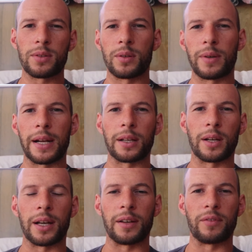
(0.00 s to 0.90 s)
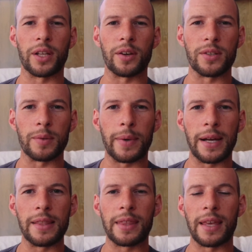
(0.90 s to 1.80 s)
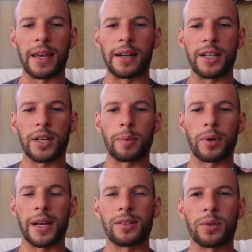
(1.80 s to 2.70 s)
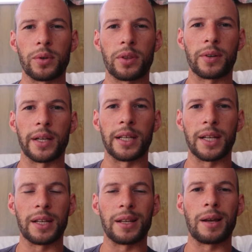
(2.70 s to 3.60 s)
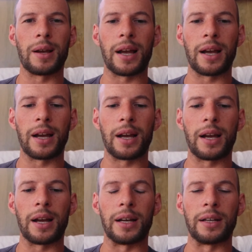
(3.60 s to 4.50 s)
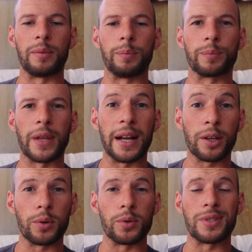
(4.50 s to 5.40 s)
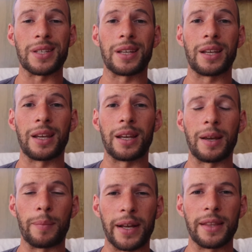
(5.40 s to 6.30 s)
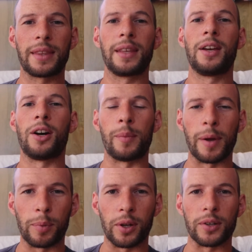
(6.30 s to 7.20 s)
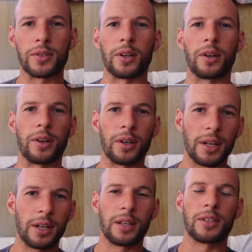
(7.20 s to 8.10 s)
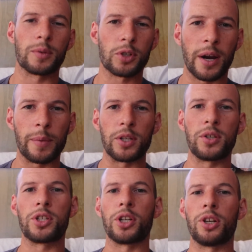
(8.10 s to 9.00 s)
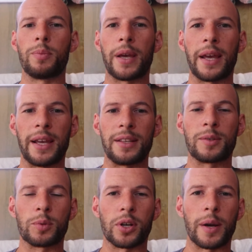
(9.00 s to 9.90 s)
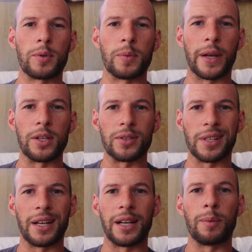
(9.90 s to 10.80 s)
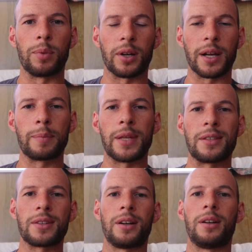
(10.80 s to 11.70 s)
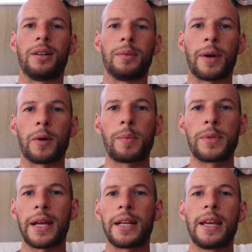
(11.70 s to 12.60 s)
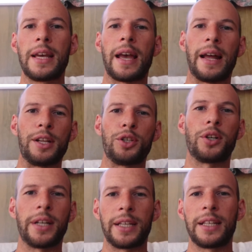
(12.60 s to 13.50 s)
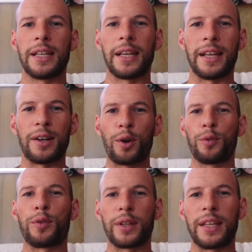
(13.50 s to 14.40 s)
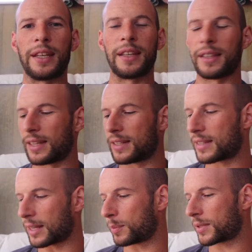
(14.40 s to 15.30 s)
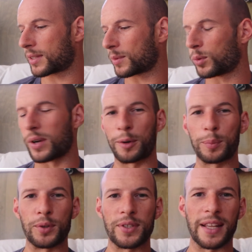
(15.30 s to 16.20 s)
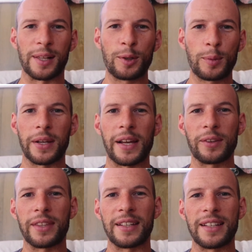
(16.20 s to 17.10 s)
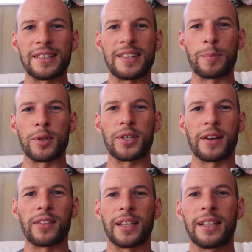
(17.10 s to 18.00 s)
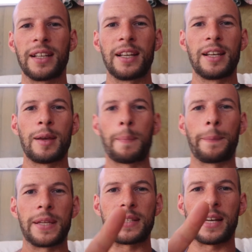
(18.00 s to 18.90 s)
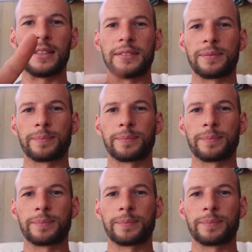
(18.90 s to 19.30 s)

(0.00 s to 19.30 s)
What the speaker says: or 2 videos a month, and I try to put out 2 or 3 articles a month on my blog. So subscribe on YouTube and subscribe to my newsletter and blog updates on my website, and enjoy, and hopefully these tips will help you stay a little bit healthier next time you're traveling. Peace out.